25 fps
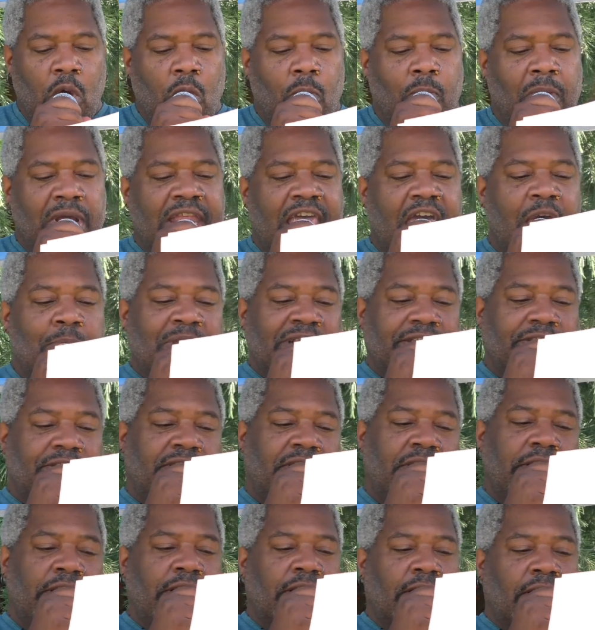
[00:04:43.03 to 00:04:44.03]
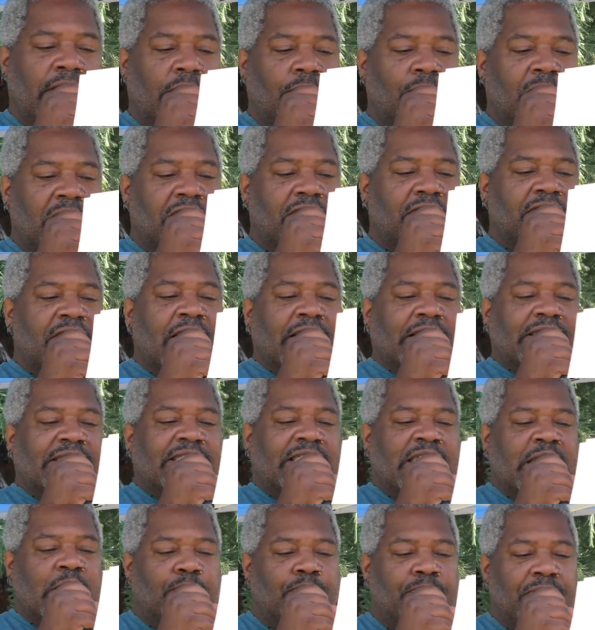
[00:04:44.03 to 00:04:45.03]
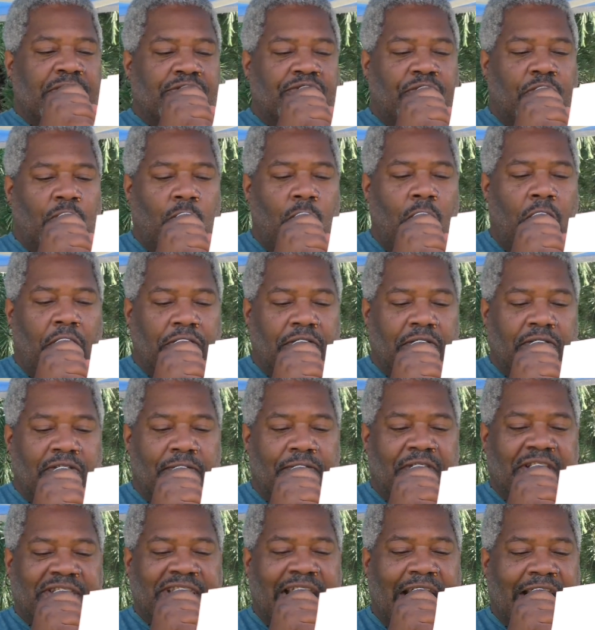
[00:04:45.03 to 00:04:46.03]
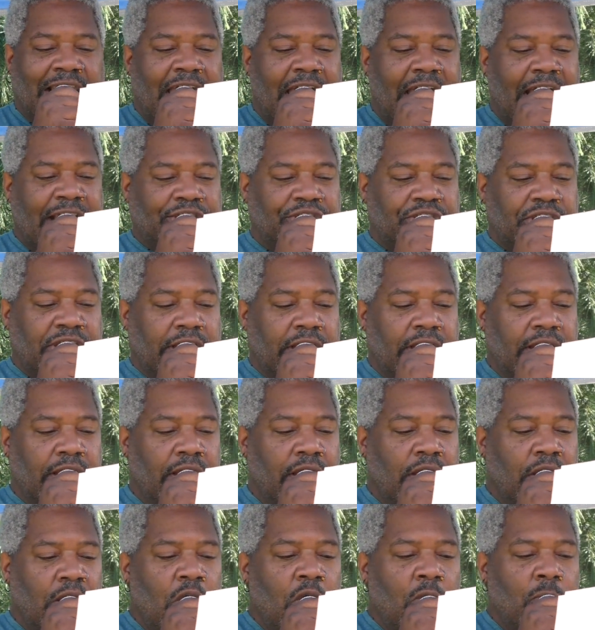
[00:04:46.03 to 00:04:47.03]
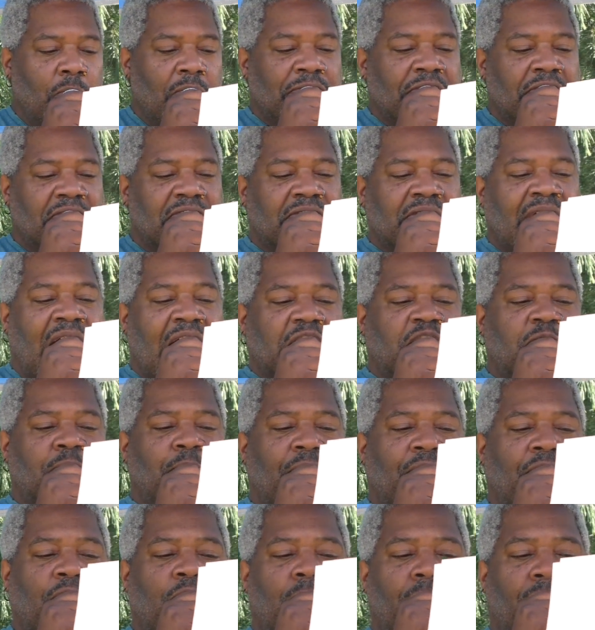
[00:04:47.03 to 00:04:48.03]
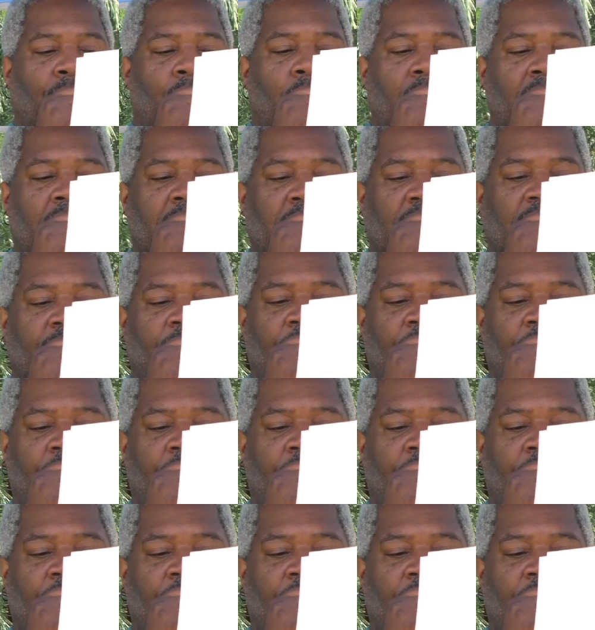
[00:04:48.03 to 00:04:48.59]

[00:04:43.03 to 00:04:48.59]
When Emmett Till was sunk deep into the waters of the Tallahatchie, when the Scottsboro boys